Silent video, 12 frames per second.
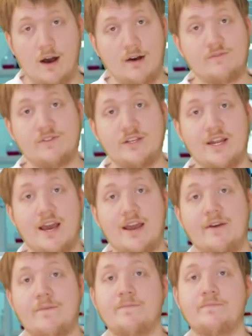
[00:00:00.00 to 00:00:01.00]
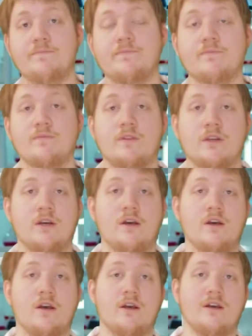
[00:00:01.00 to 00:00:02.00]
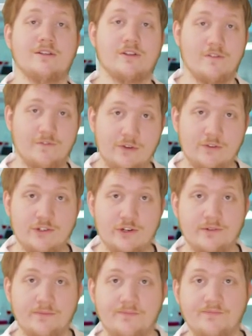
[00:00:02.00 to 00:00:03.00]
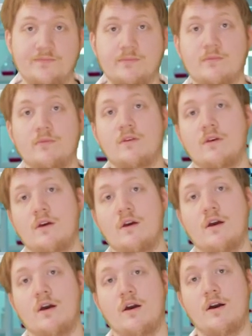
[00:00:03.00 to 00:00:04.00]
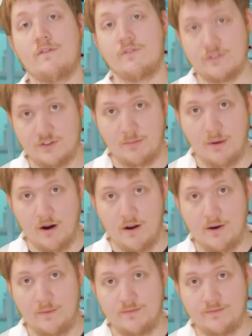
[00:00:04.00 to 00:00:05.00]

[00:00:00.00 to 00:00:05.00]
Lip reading: of today is our future for tomorrow.